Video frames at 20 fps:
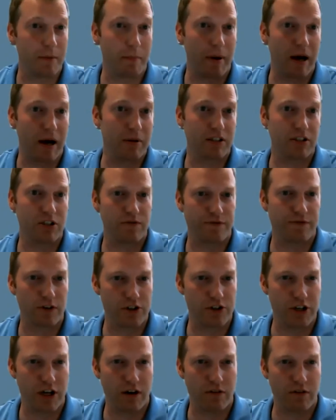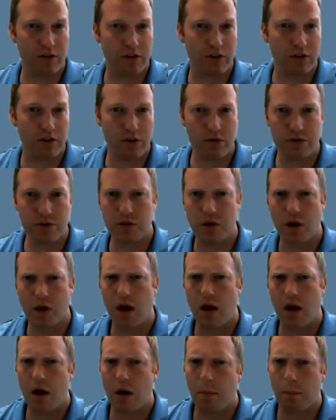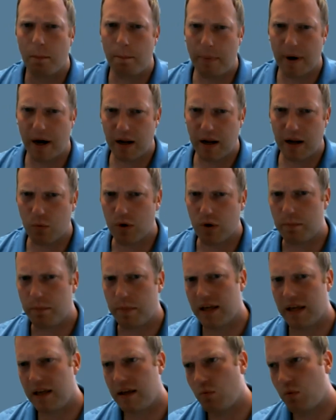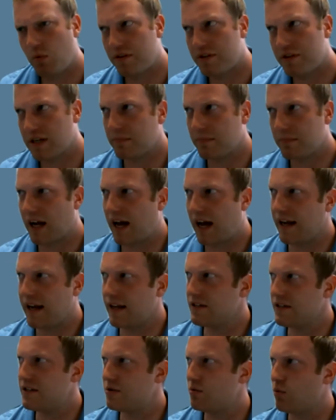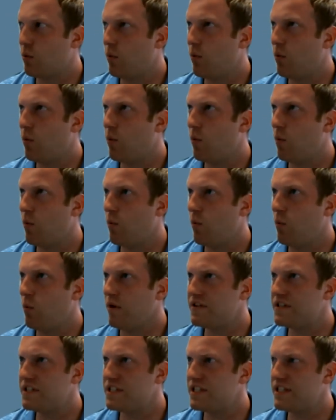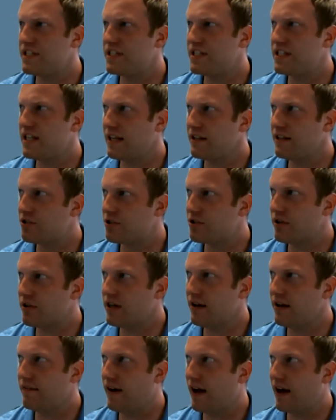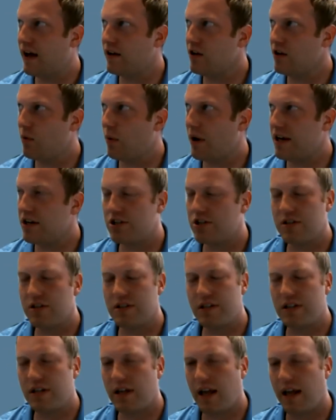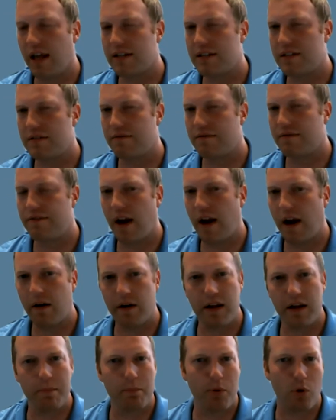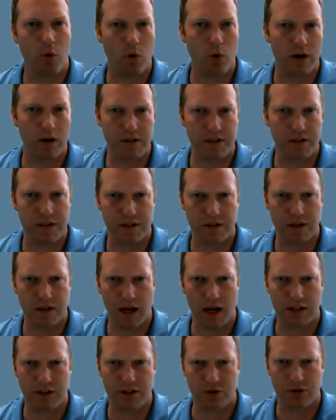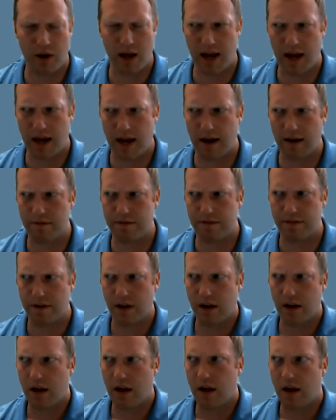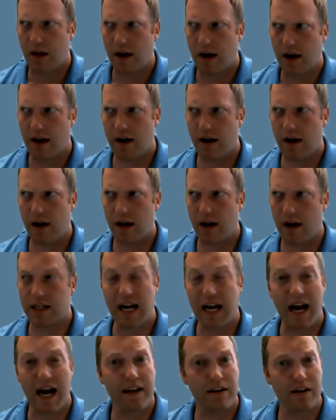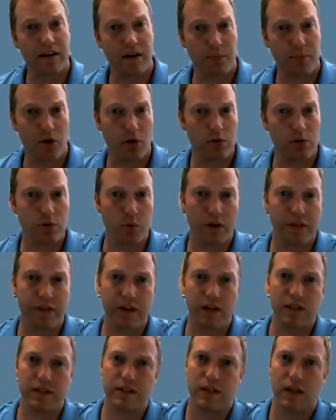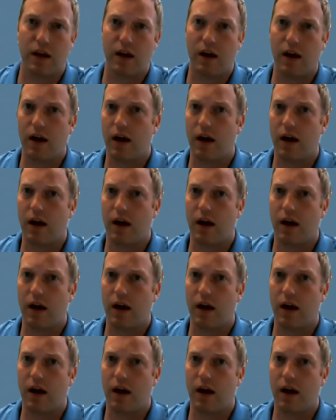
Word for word: to the public to, for general use, but it would be with some guidance. With sensory evaluations, it's very important uh, to have a guided approach with it.